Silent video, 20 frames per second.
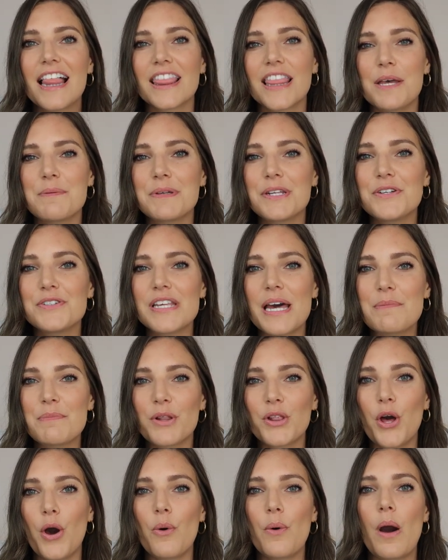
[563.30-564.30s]
Let me know down
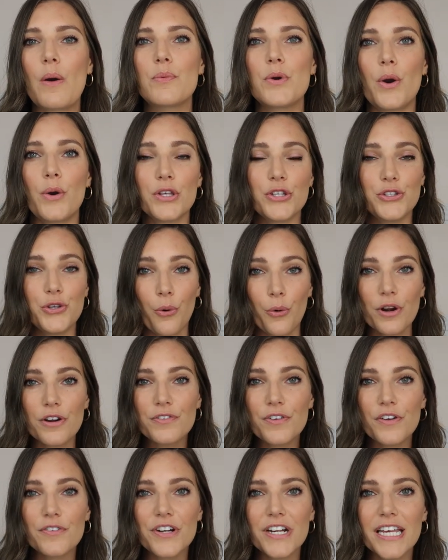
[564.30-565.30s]
below what your
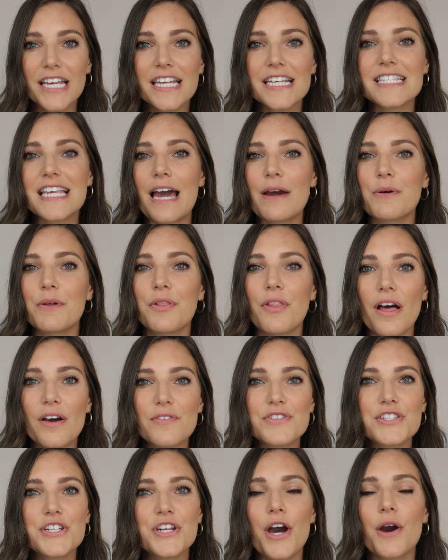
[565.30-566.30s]
favorite is. I would
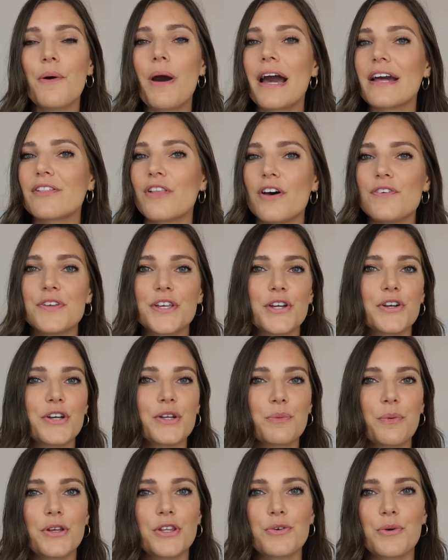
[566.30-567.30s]
love to know. I love
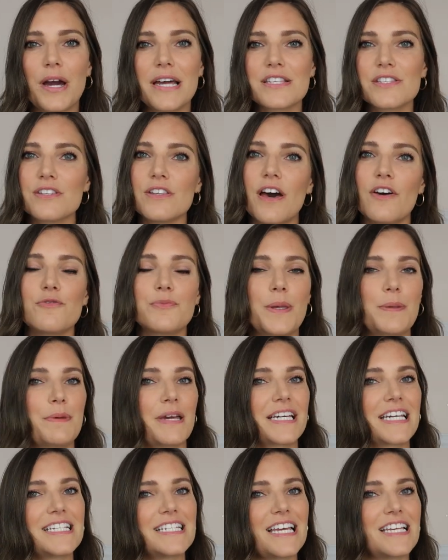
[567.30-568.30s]
hearing what you guys love. Maybe
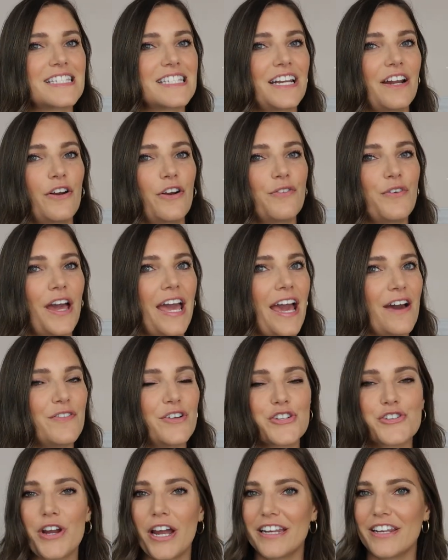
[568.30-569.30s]
I can test it out if I
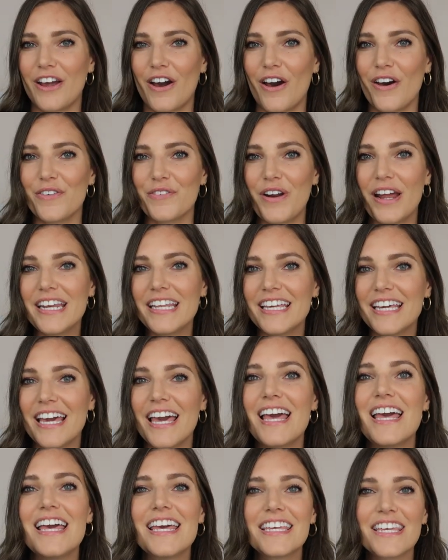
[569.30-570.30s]
haven't tried it already.
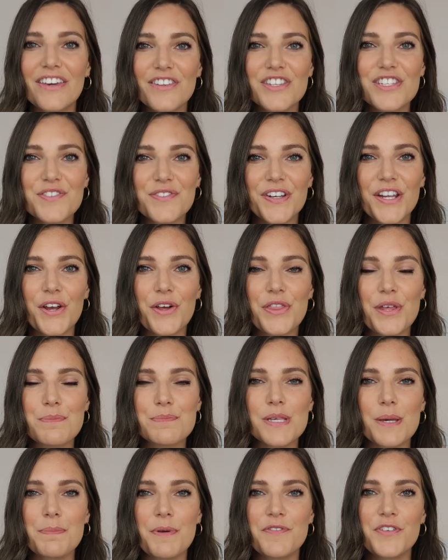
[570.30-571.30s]
Give this video a
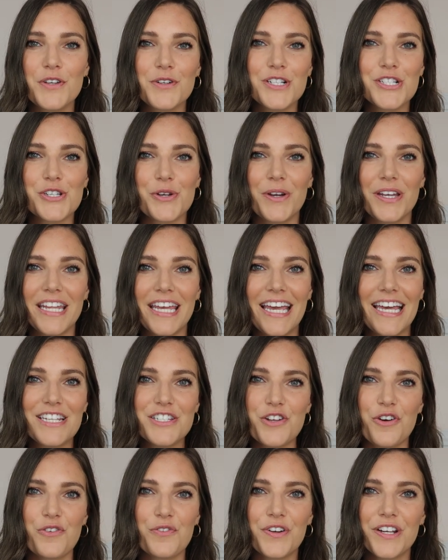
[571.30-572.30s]
thumbs up if you enjoyed it, and
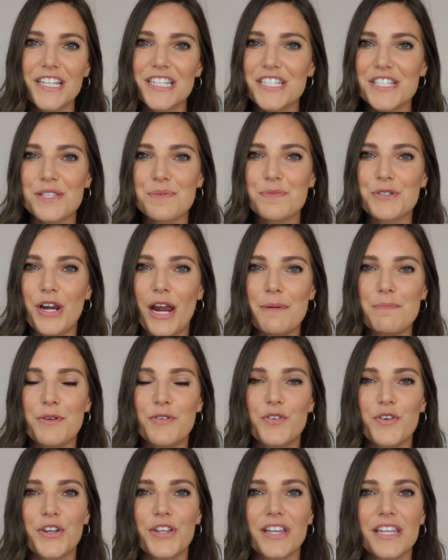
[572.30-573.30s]
don't forget to subscribe
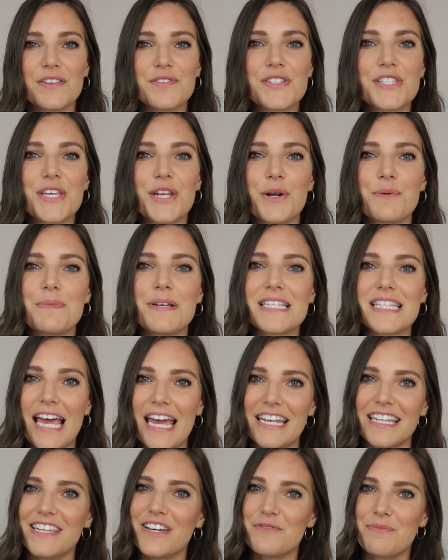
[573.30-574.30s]
before you leave so you don't miss
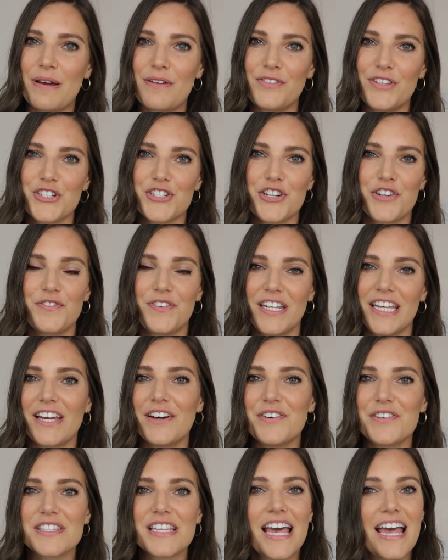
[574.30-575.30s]
any of my future
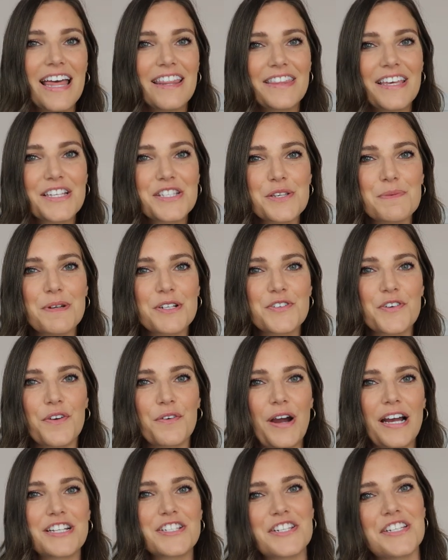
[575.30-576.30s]
videos. Thanks so much for
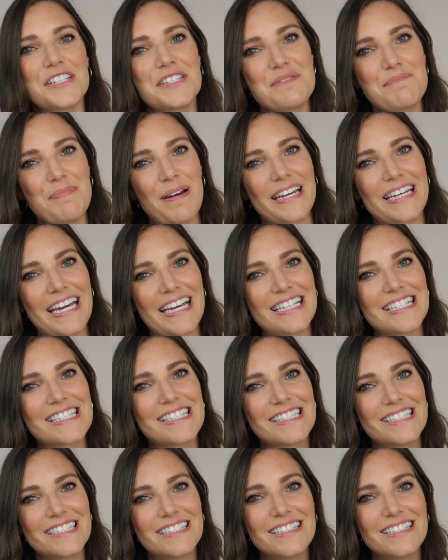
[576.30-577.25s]
watching. Bye guys.